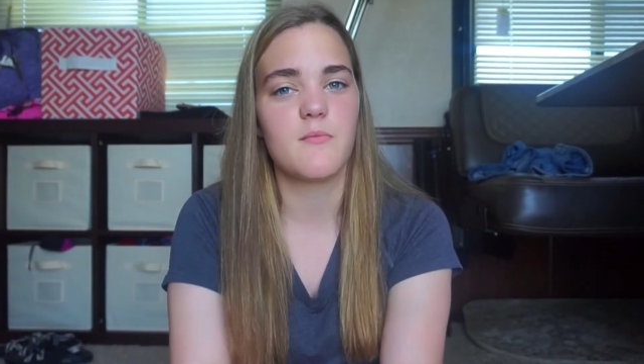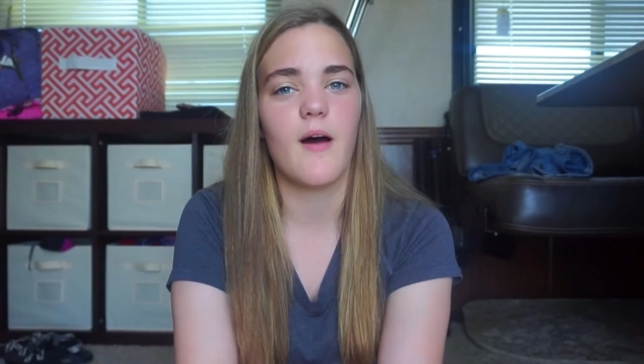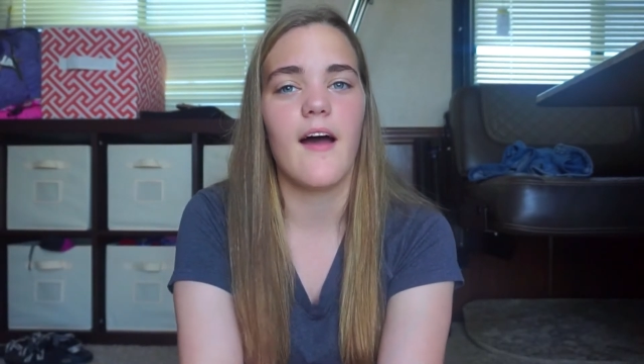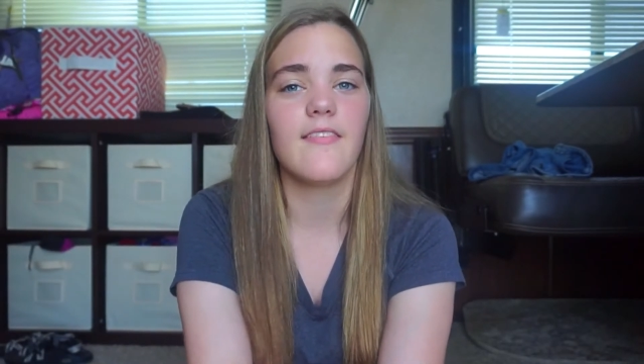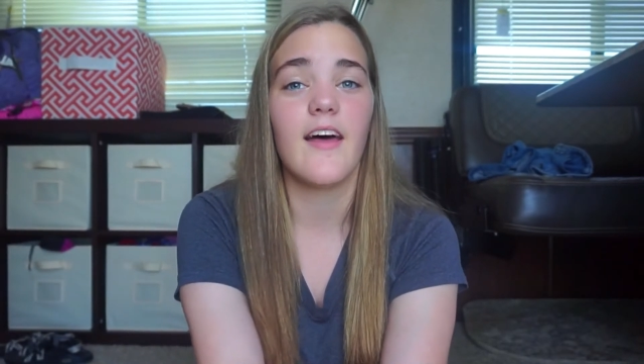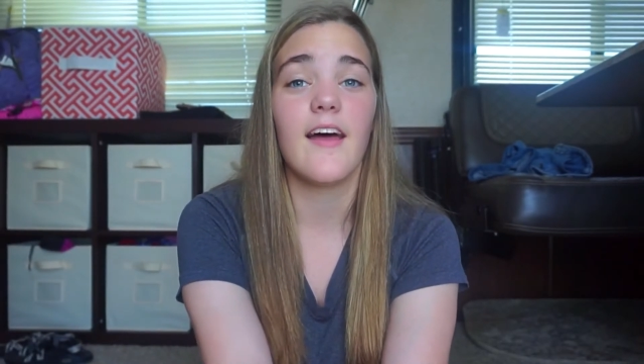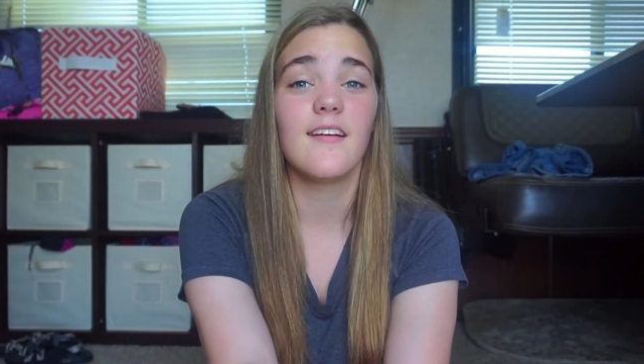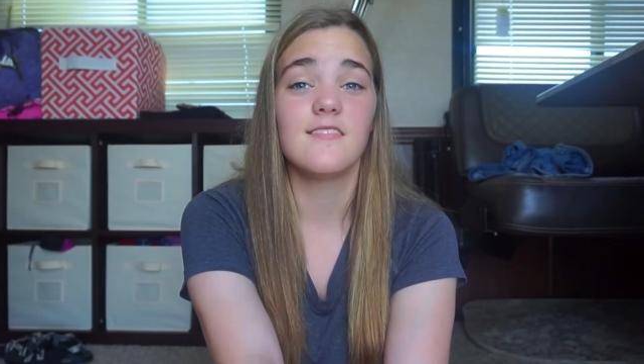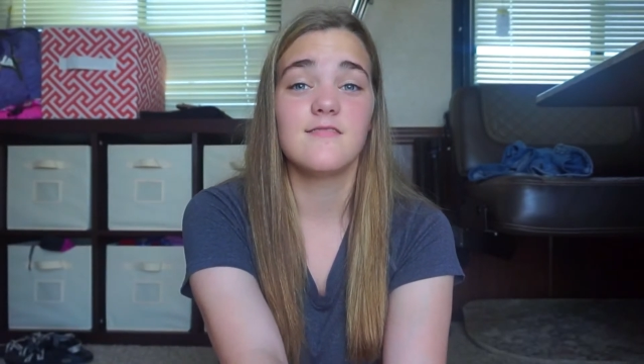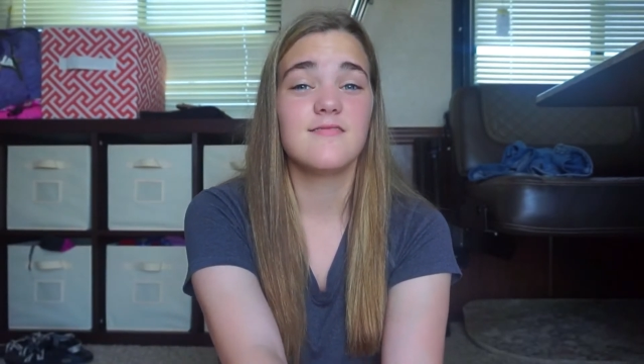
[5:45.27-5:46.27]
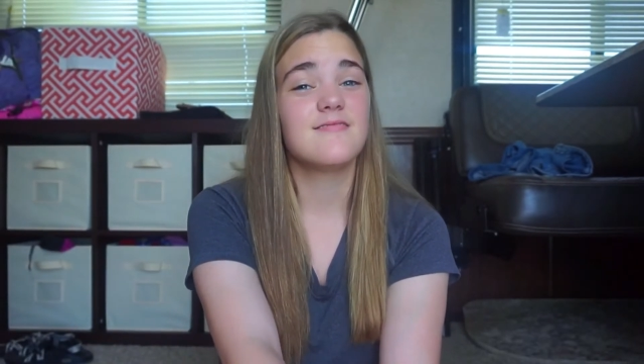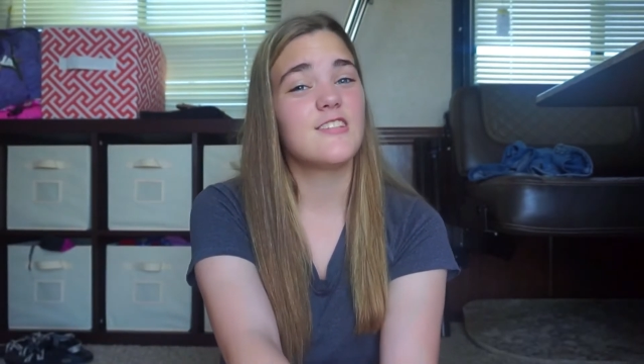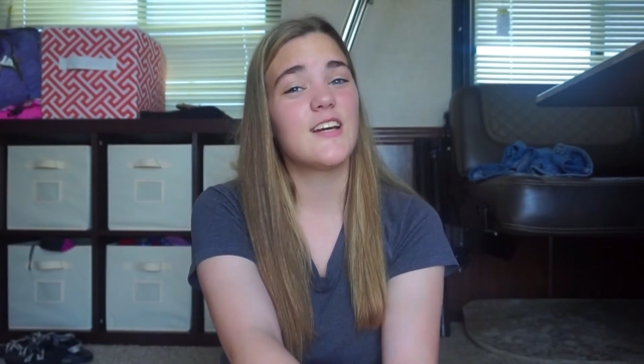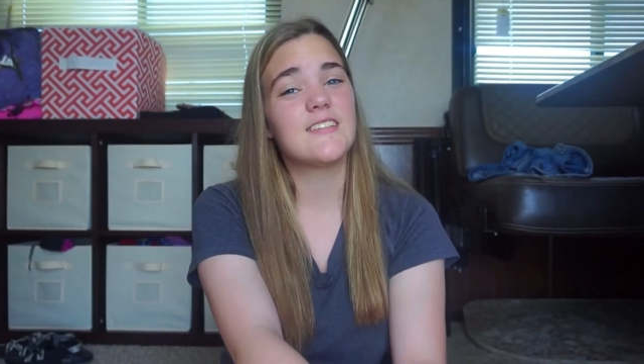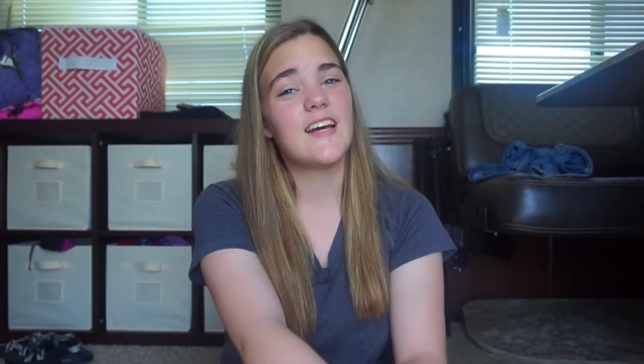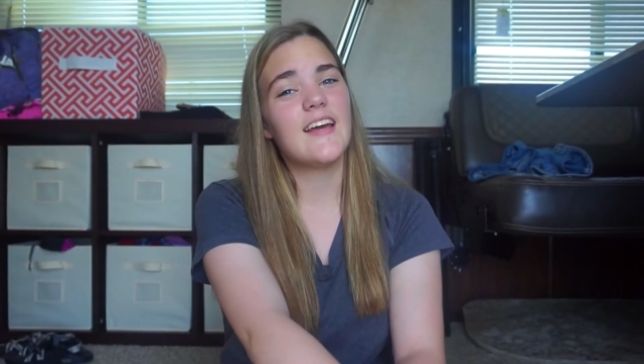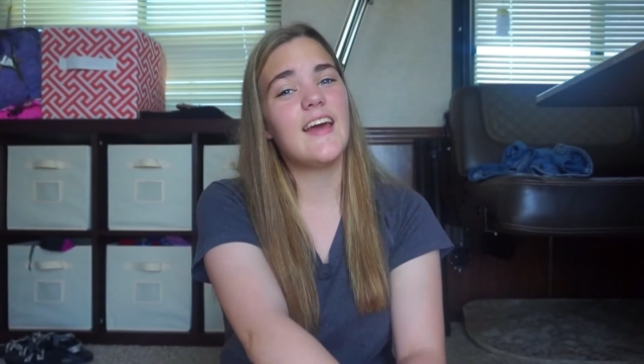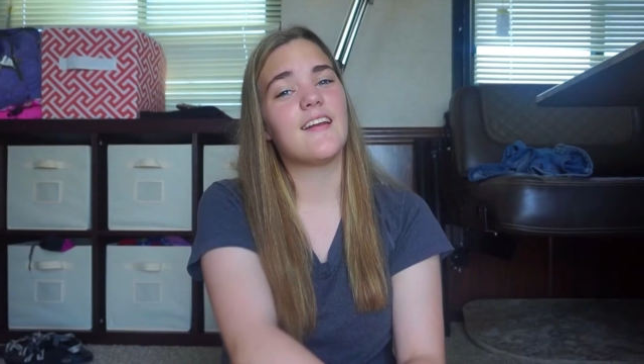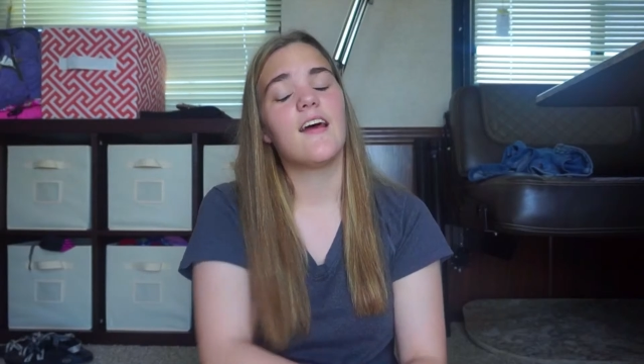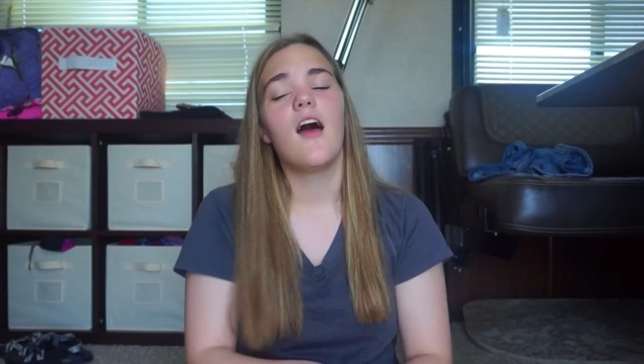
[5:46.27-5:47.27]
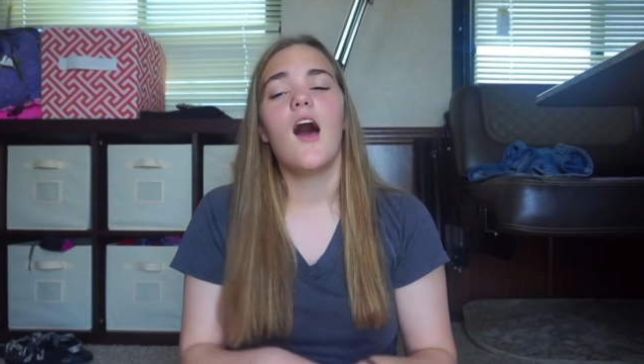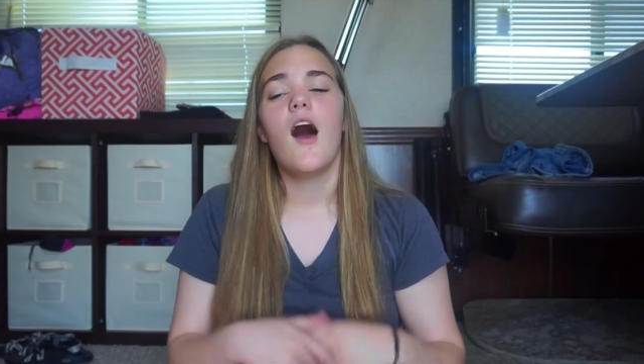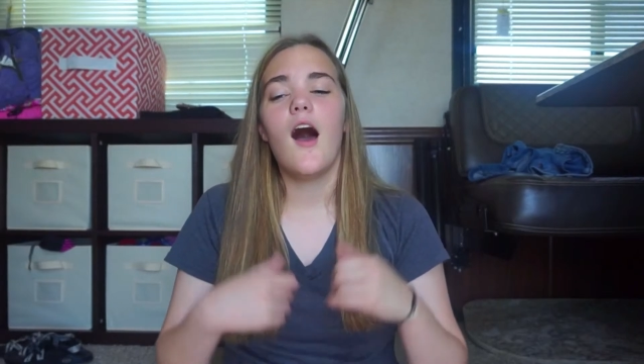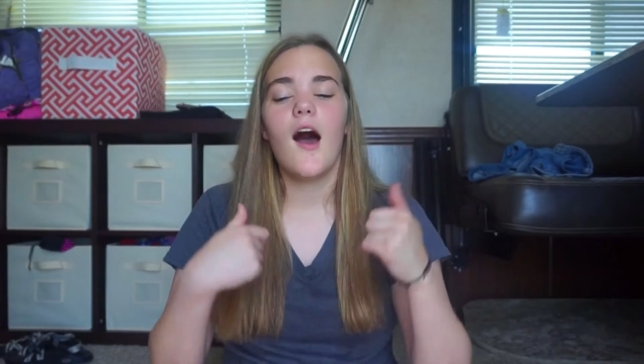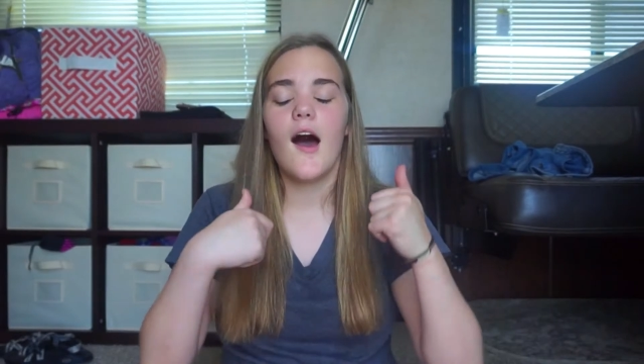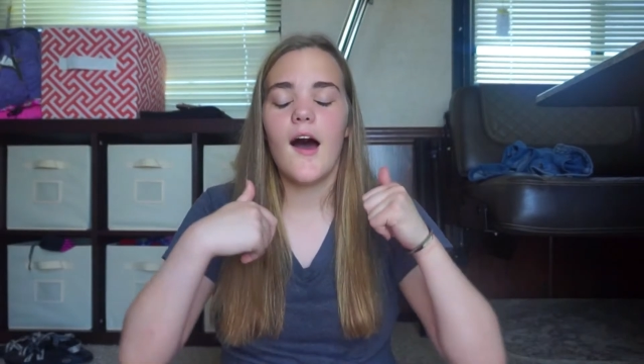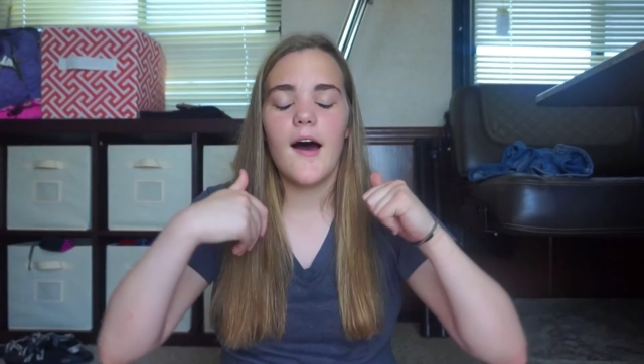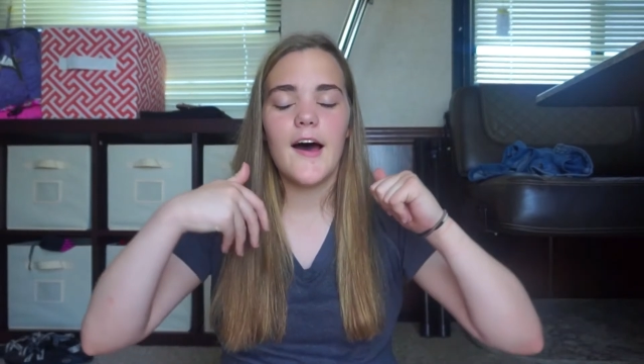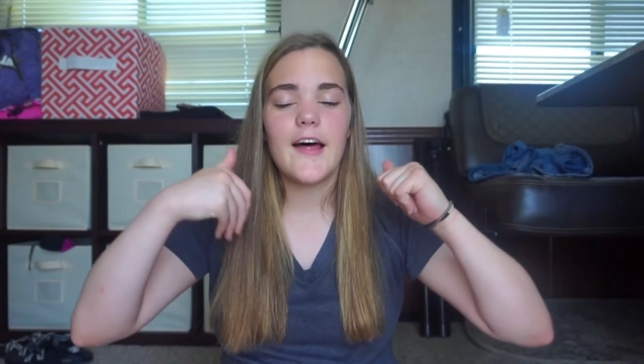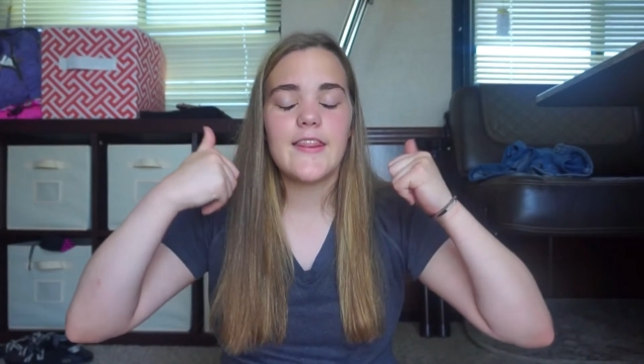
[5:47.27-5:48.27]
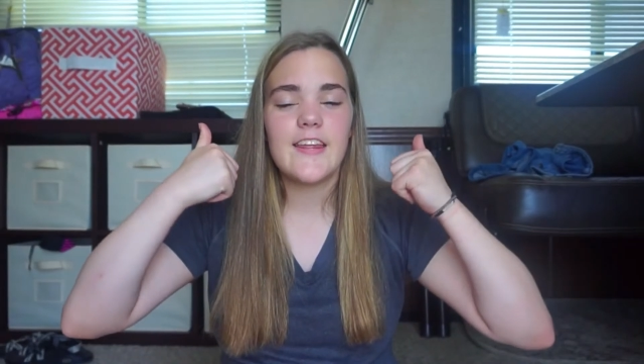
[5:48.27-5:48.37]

of mine that you can take in. Uh,